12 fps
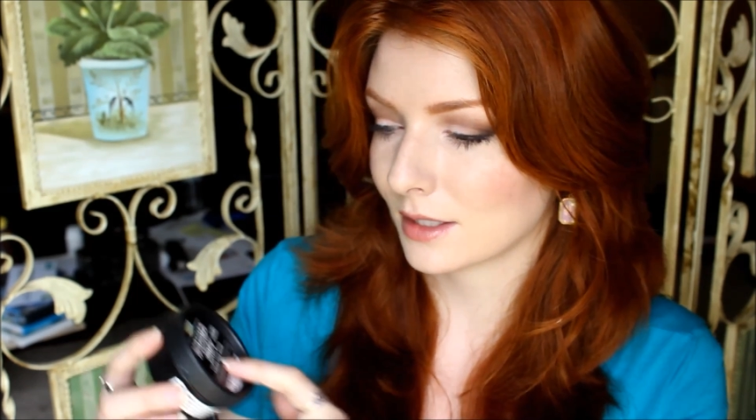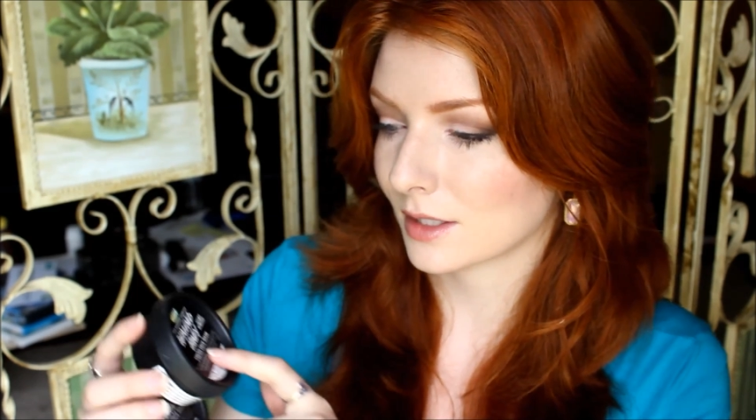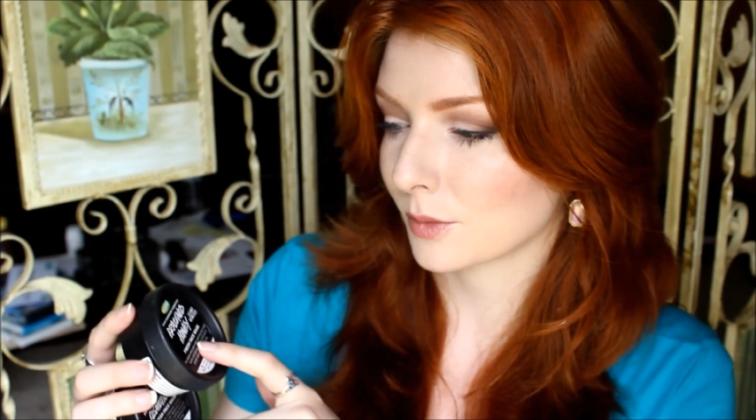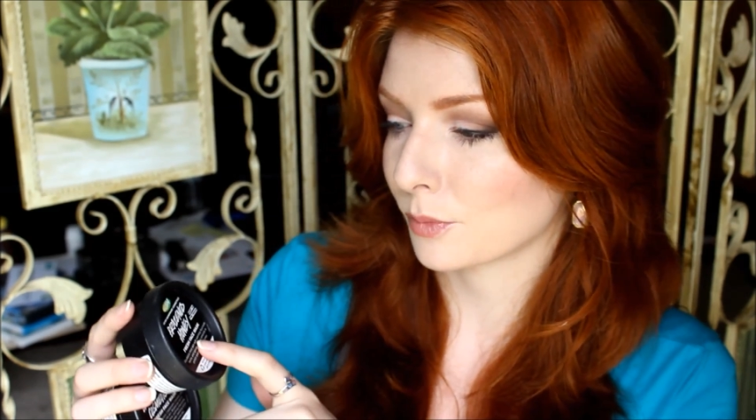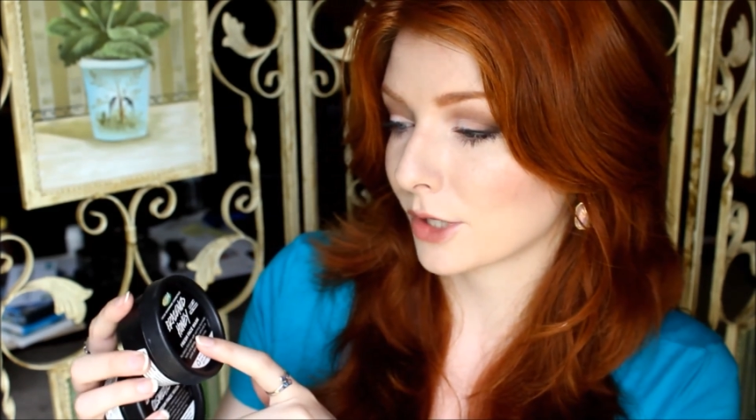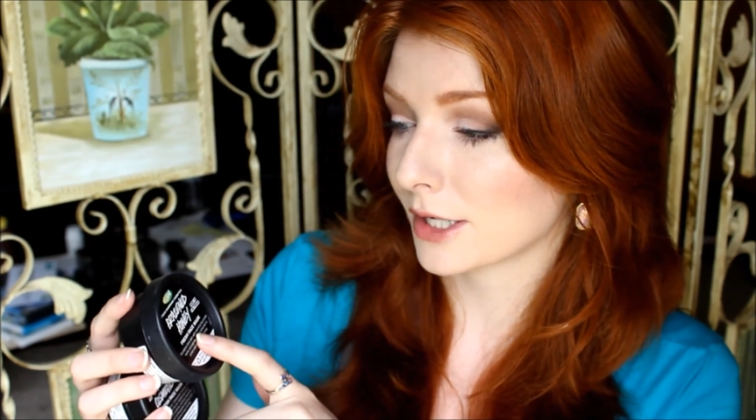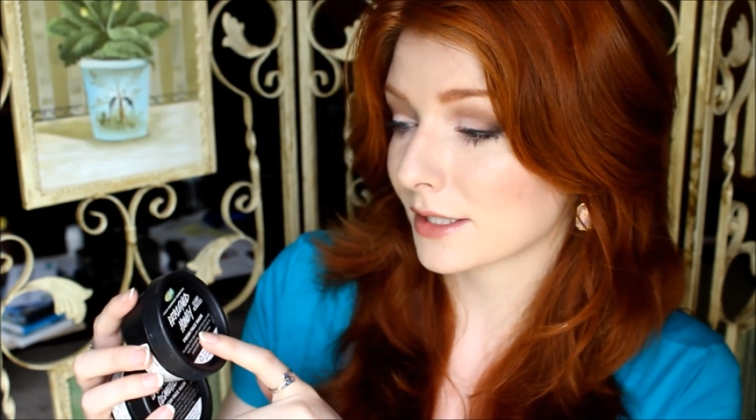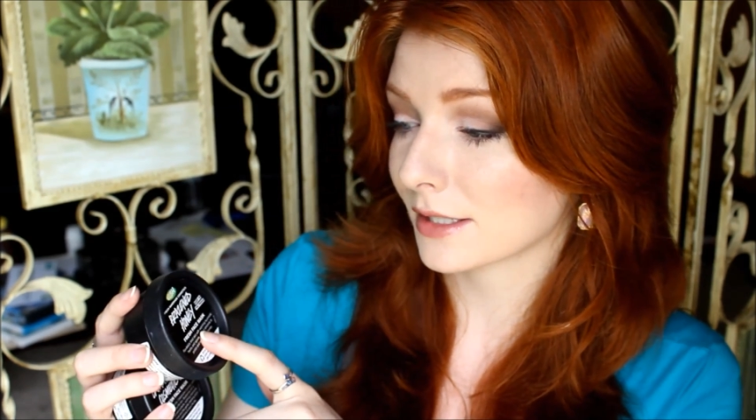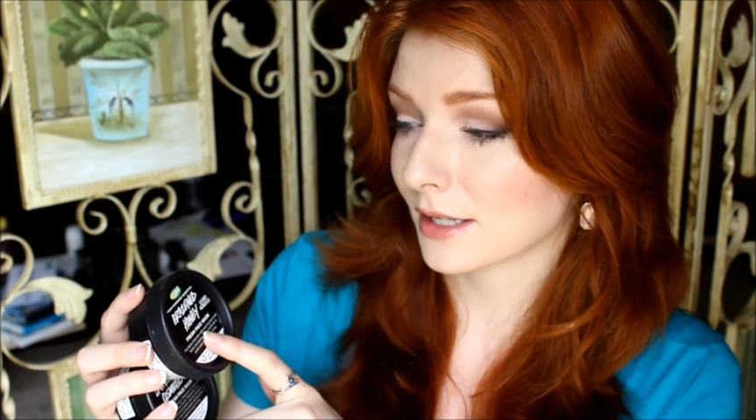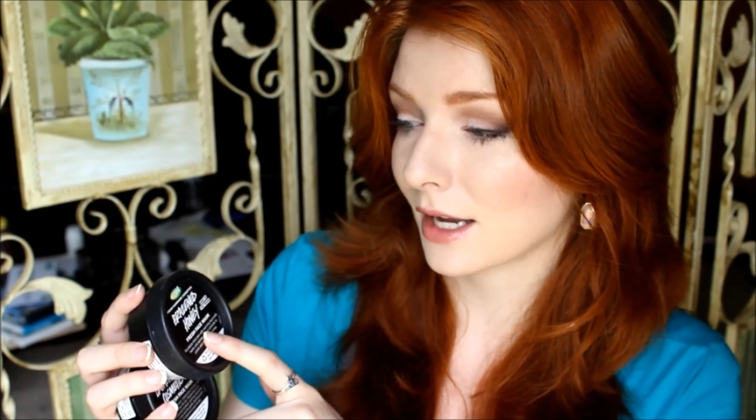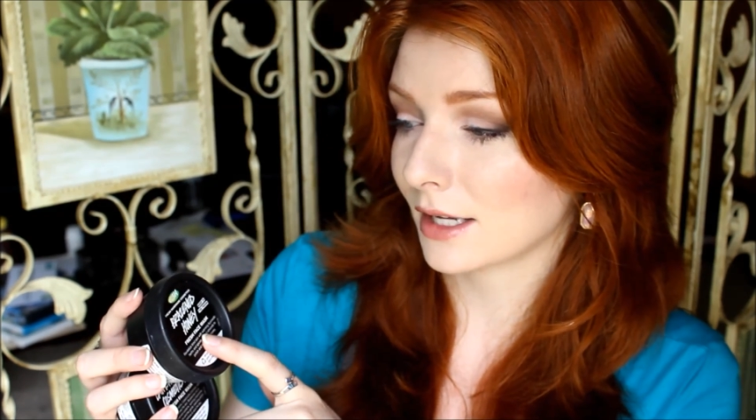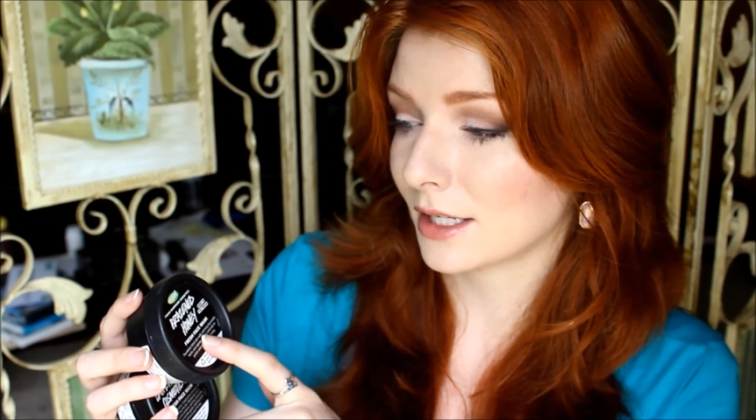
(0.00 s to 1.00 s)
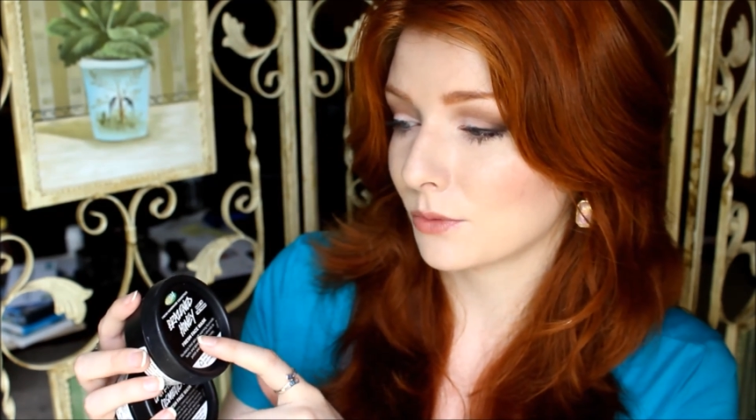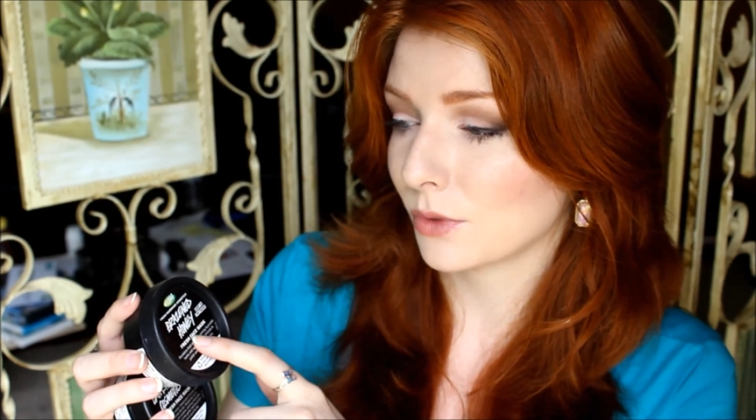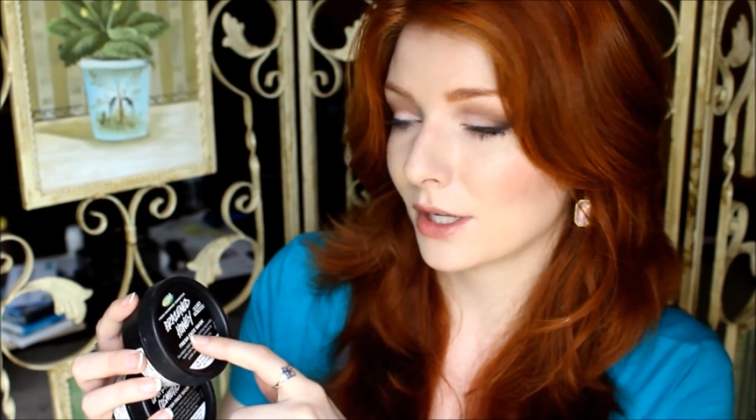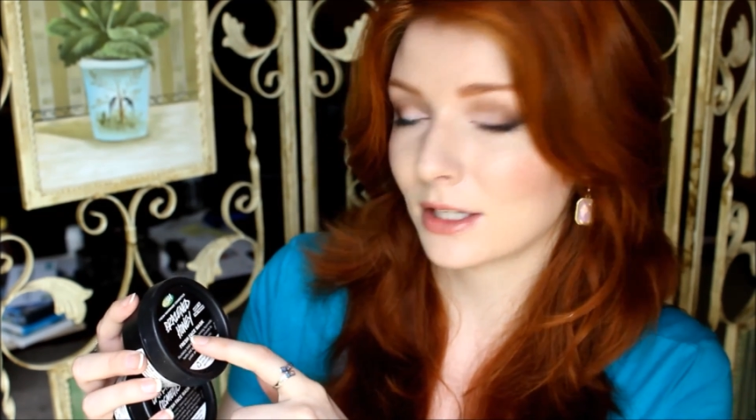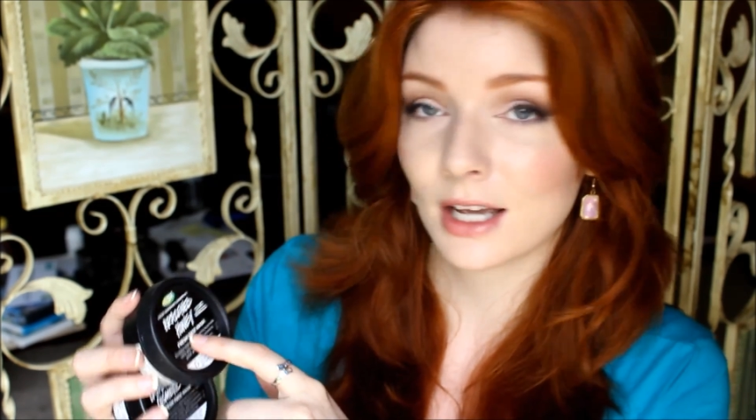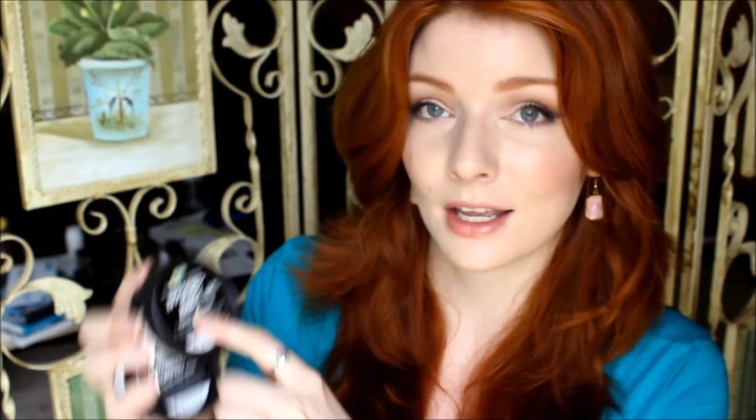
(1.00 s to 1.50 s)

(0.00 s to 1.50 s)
is the Brazened Honey one.